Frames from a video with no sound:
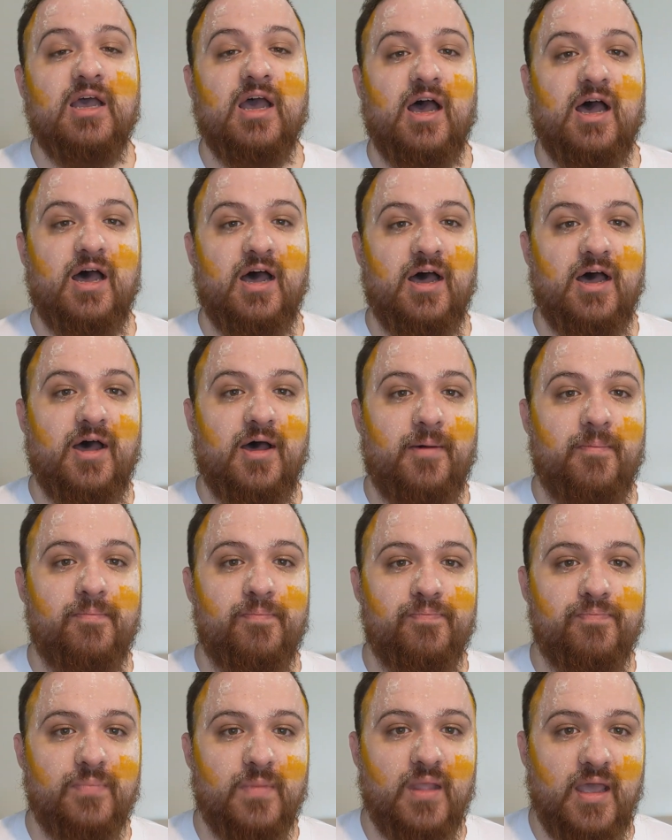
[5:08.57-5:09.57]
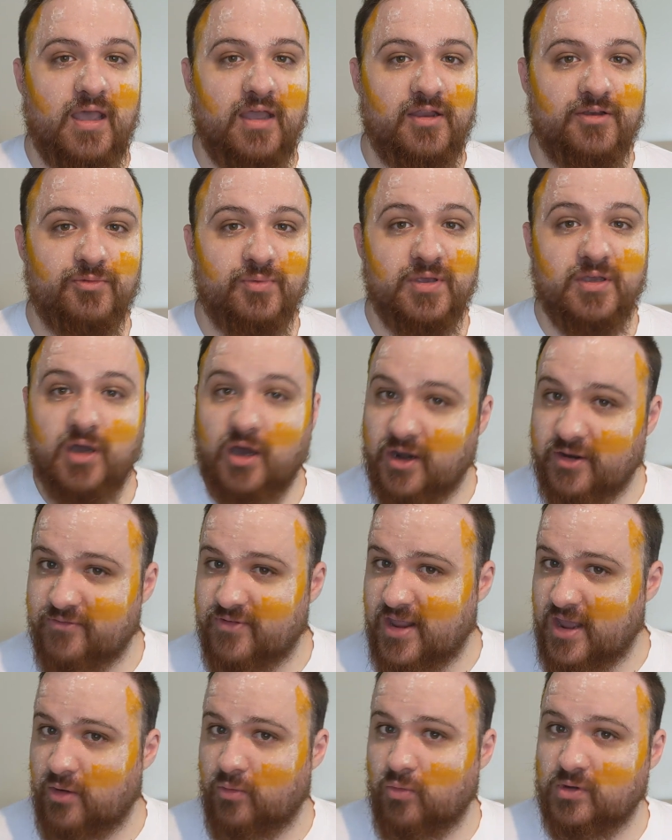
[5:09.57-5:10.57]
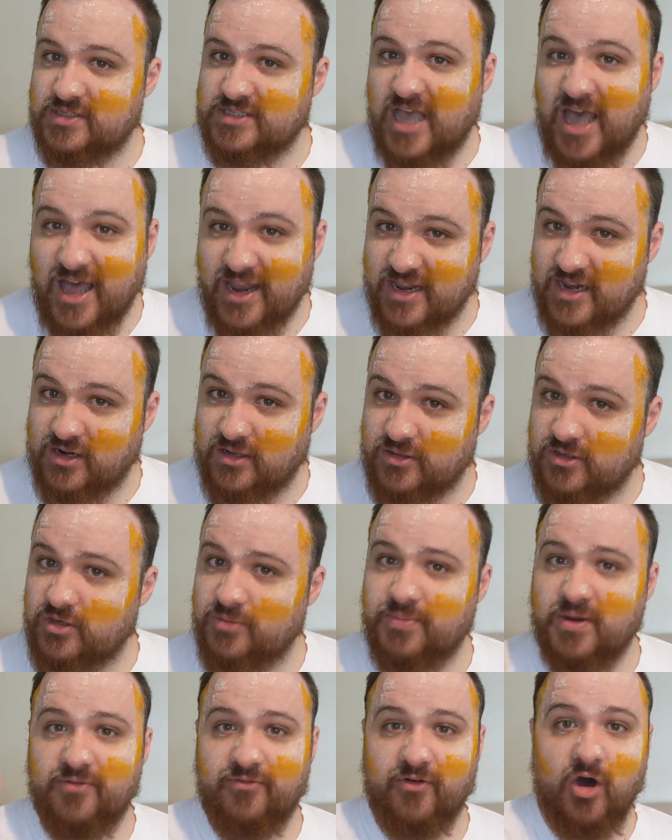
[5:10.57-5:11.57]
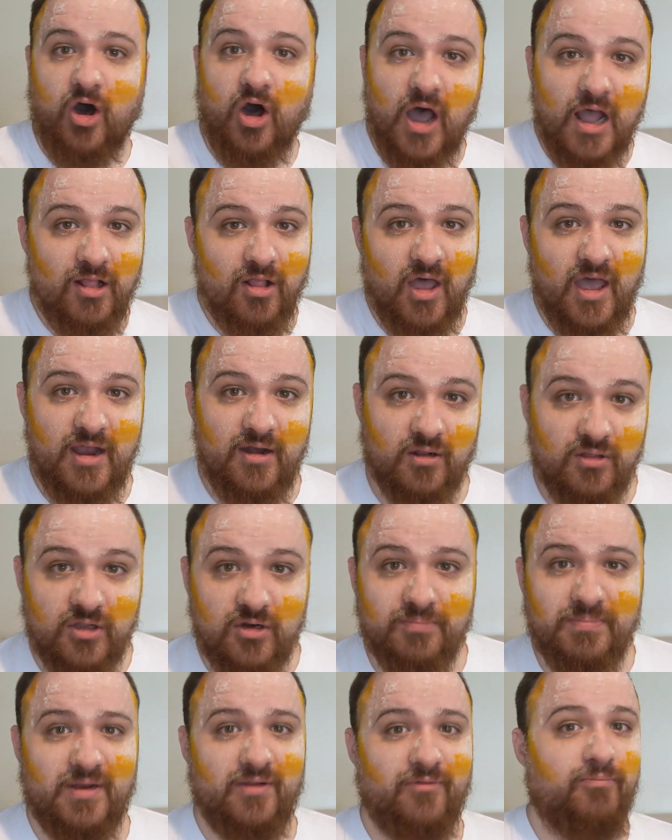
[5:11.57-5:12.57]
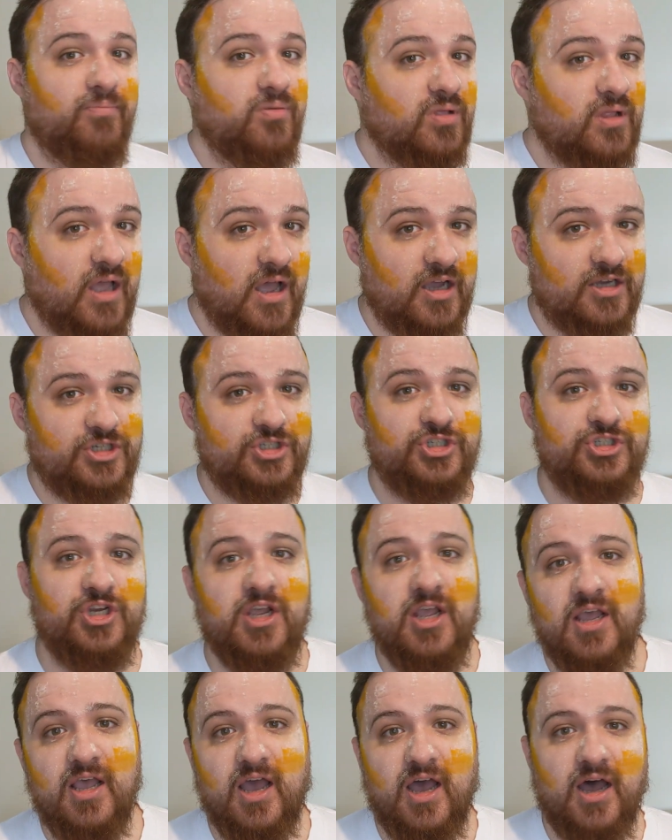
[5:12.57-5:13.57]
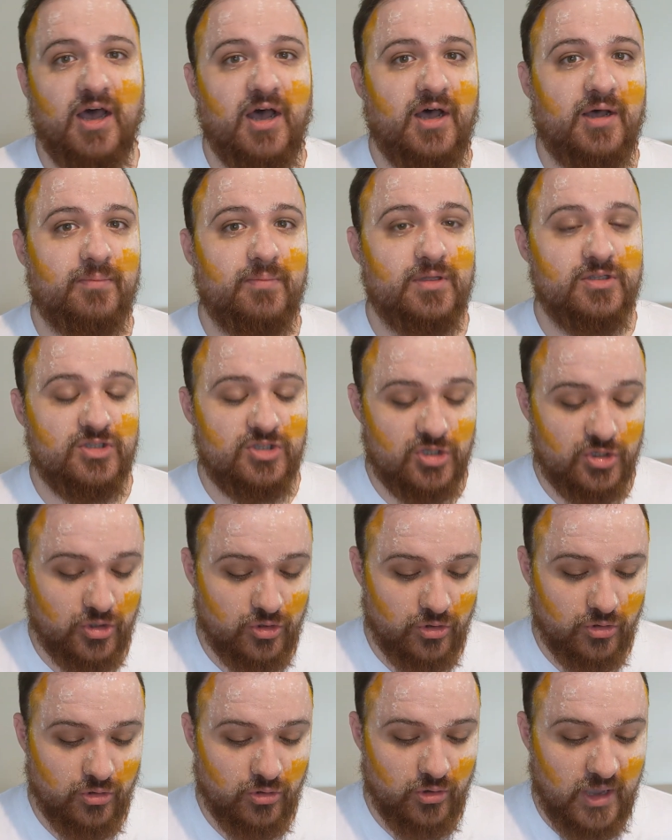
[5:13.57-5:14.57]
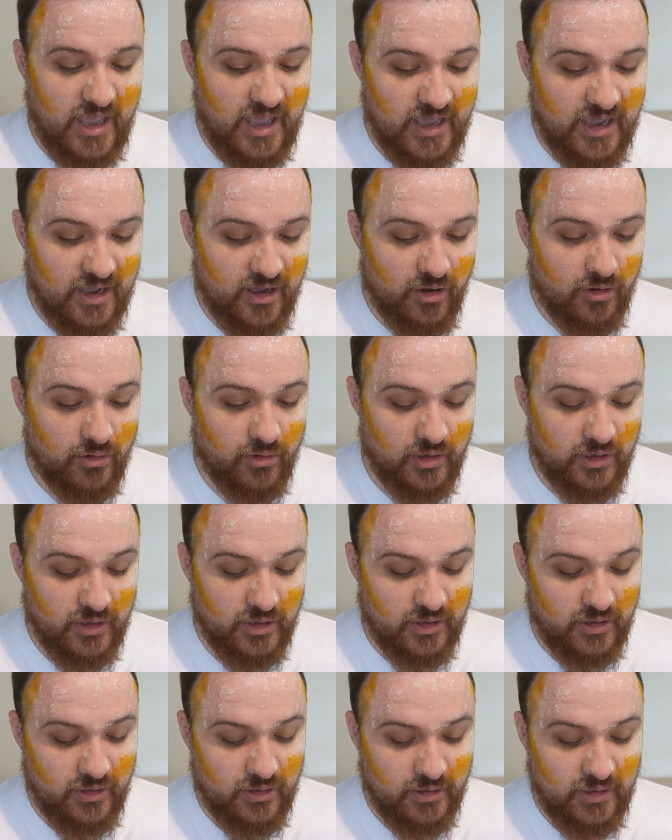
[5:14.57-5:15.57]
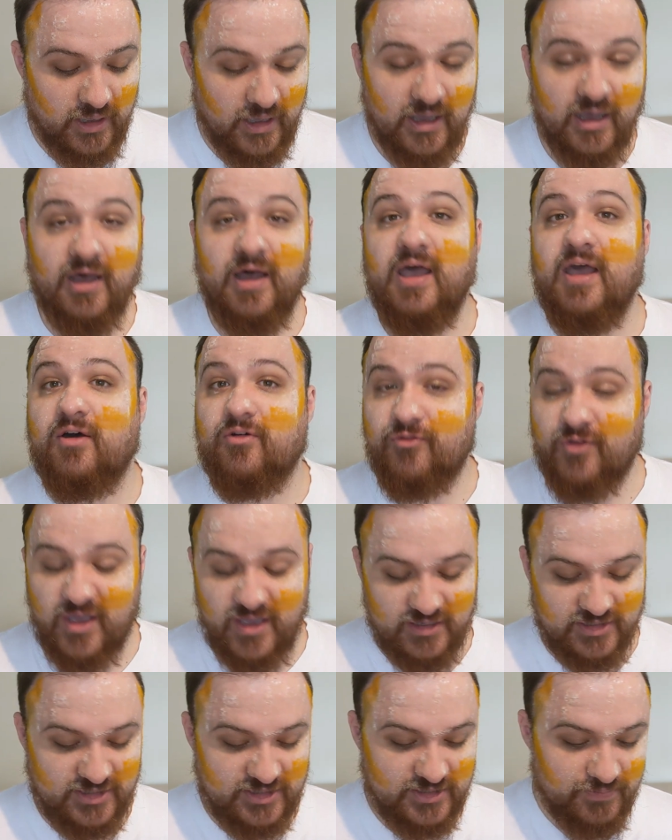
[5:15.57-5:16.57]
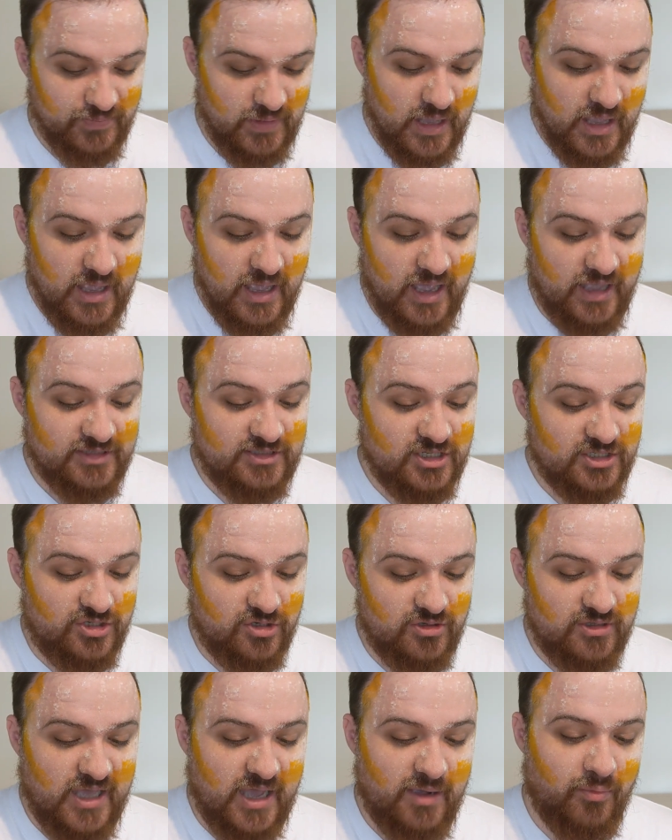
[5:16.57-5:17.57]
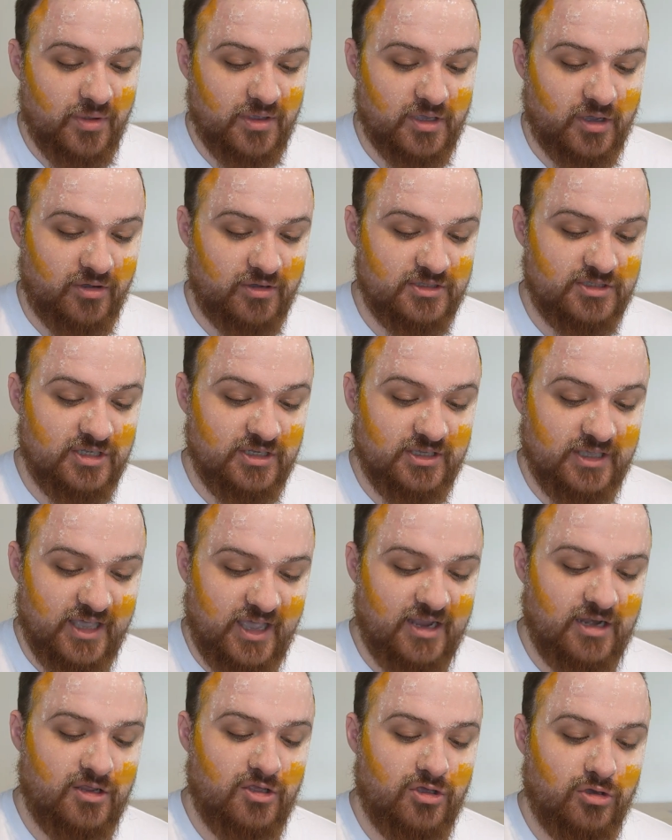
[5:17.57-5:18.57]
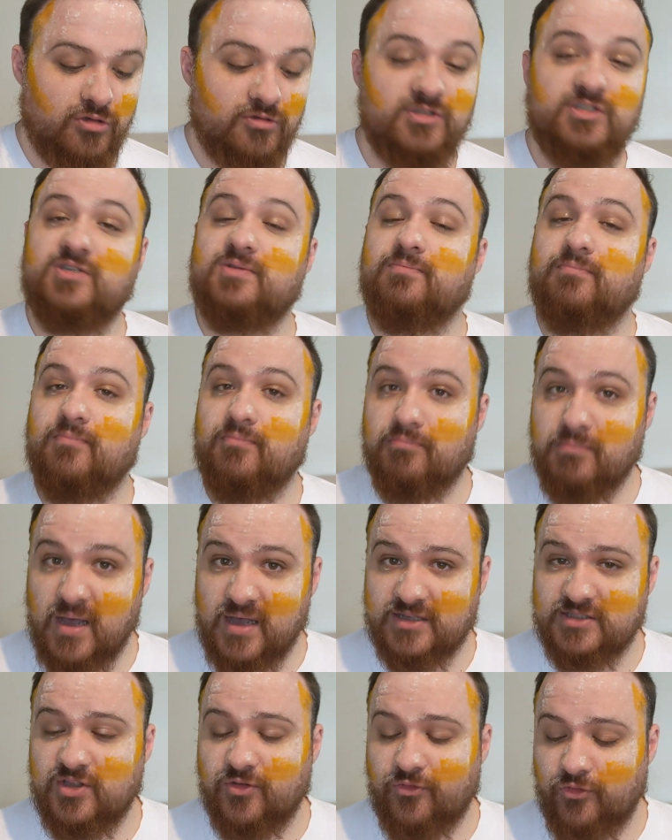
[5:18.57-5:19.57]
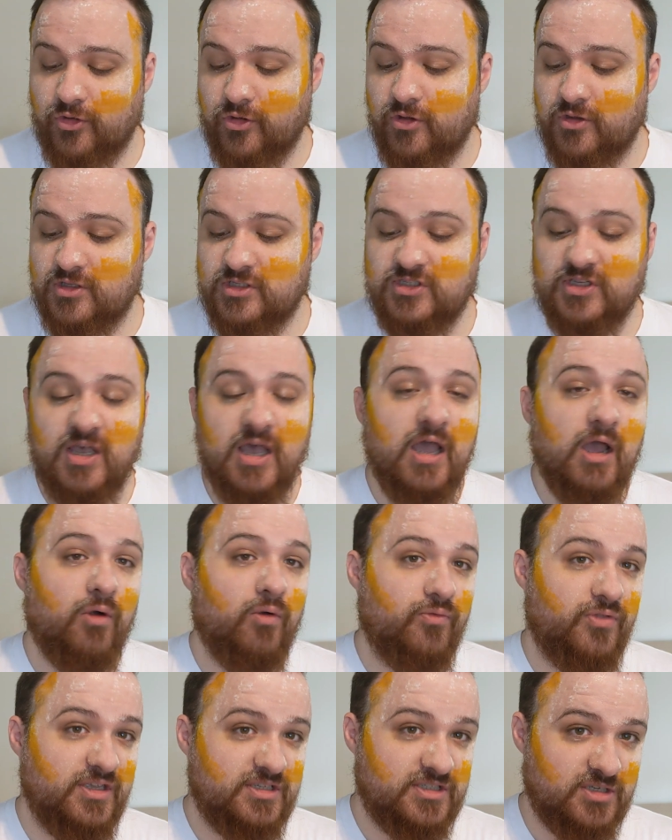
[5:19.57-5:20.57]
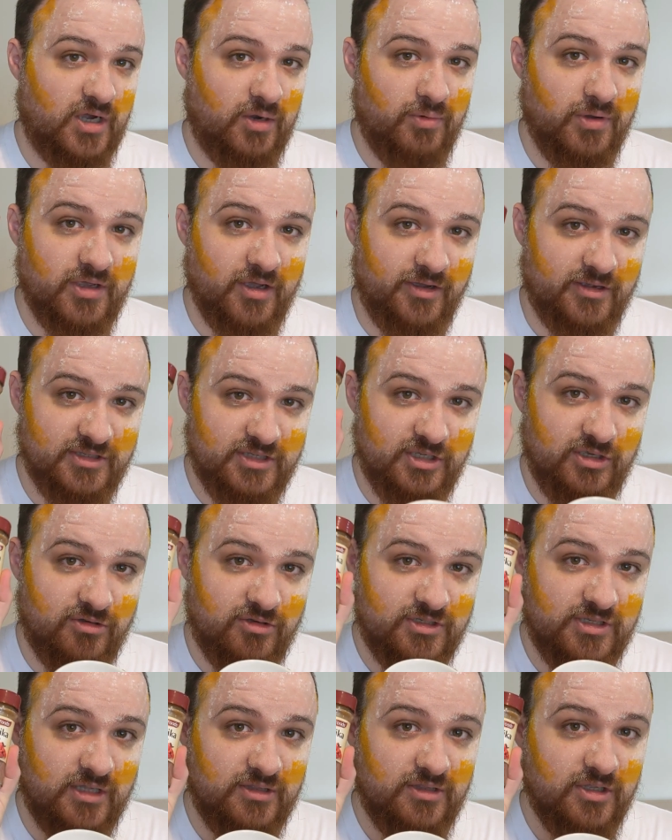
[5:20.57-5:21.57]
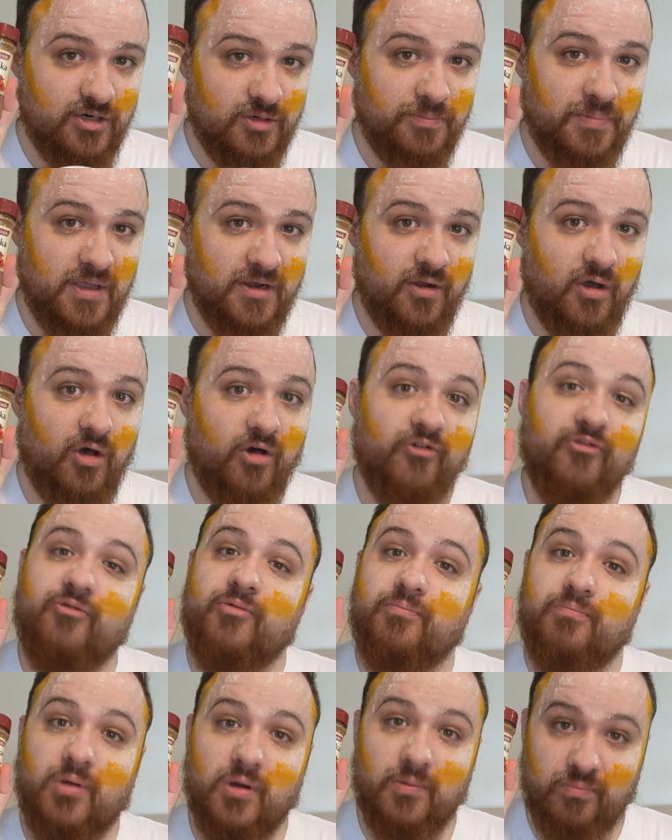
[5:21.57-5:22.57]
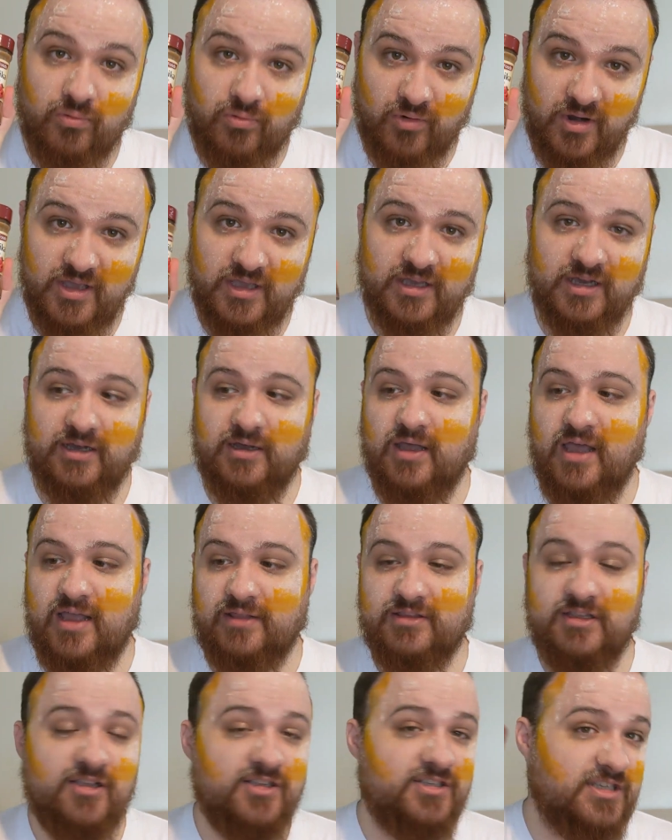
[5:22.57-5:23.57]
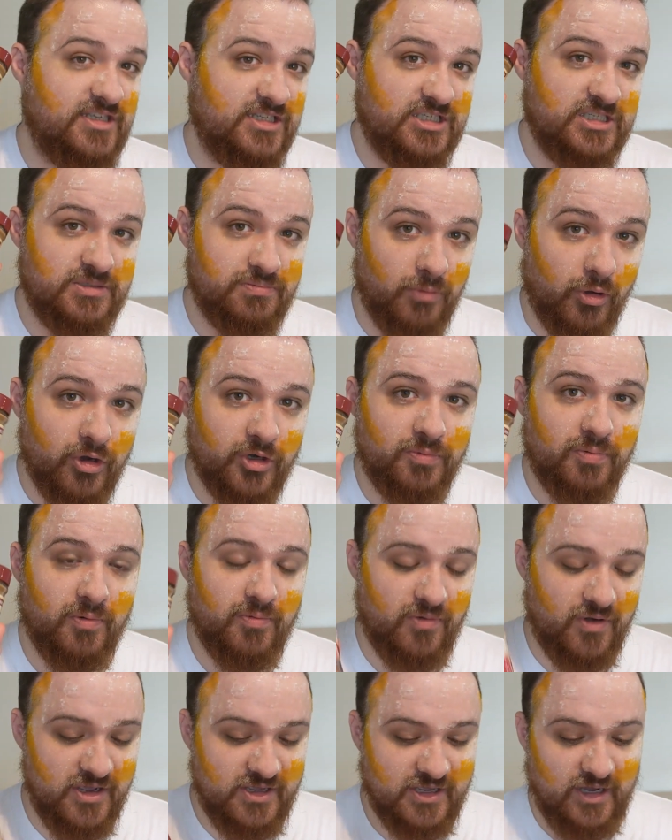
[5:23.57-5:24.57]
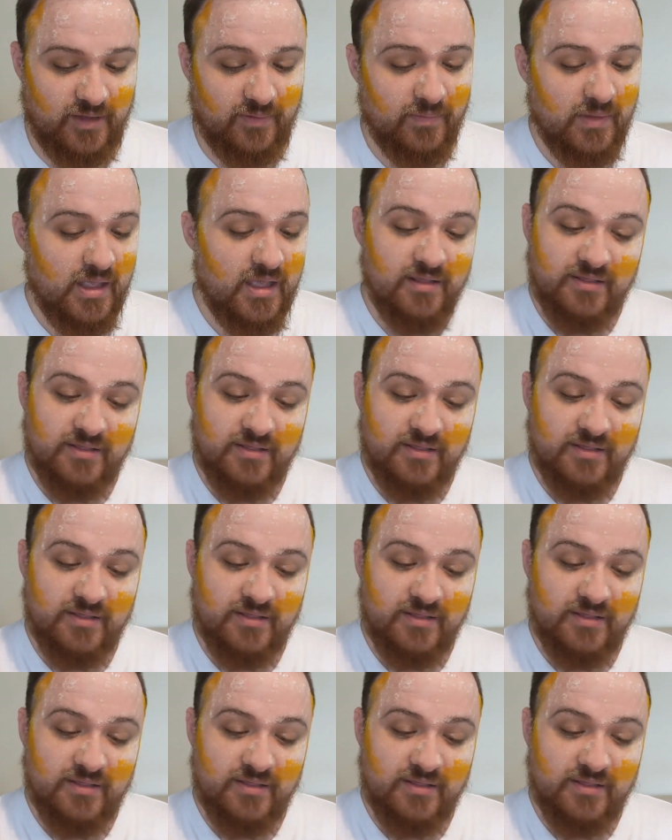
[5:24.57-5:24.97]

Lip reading: And we kind of now want to add in a little bit of a highlight, a little bit of blush to our face. And to do that, we're going to again use some master foods. Well, this time we're going to use a little bit of paprika. And this is smoked paprika.